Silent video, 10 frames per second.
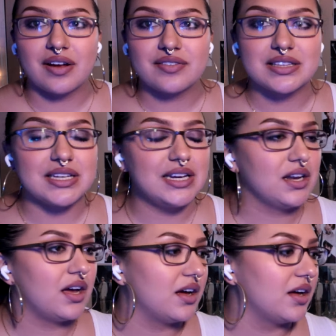of
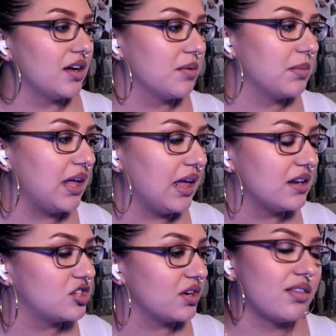everything. Um,
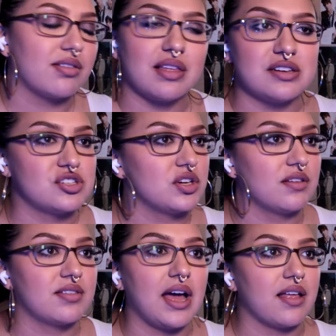it just it's
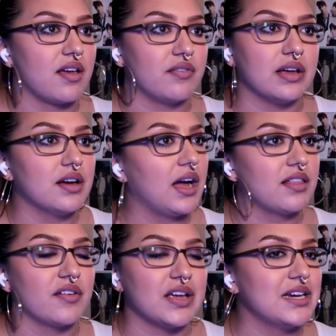just I love it. I
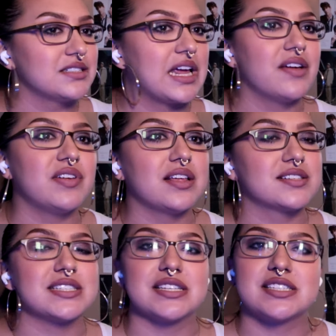love it. It is giving
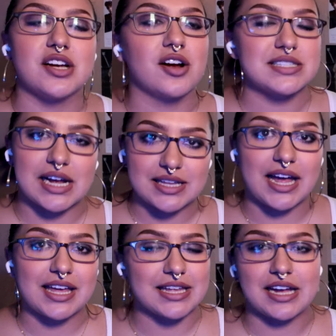stars I
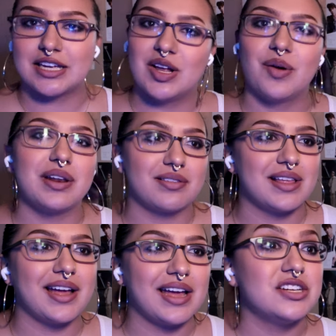like that. You know, it is
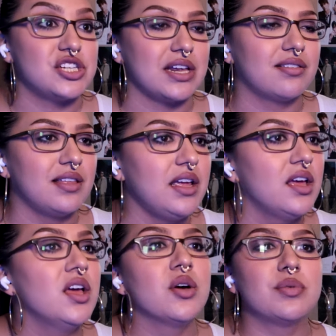that adjacent,
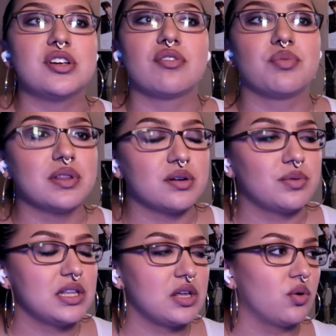which is really
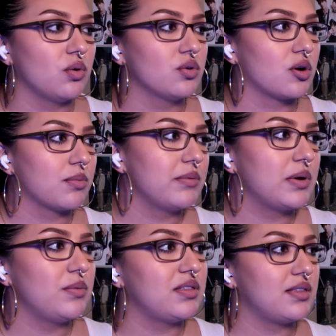really cool. Normally
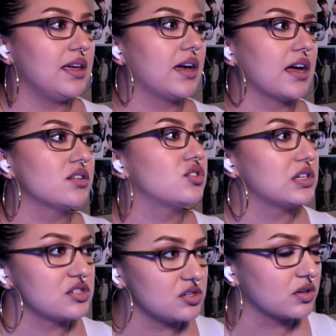when we see kind of
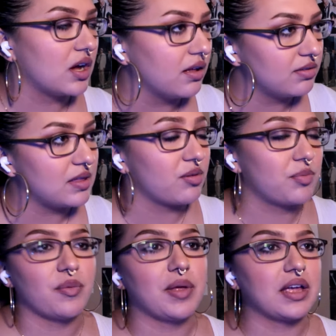traditional concepts
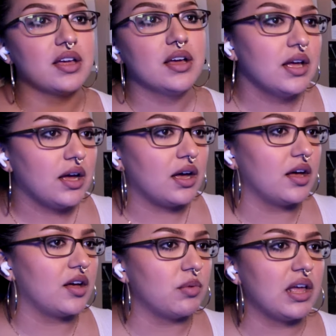from like,
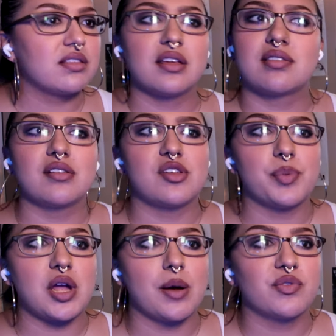um, it's it's not
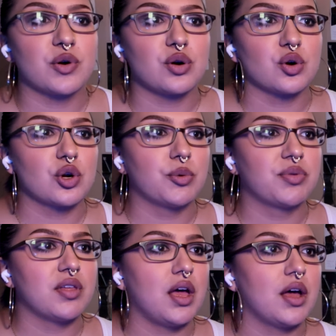super common for girl
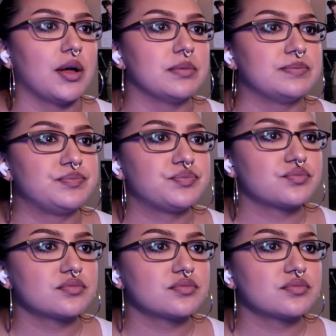groups. Um,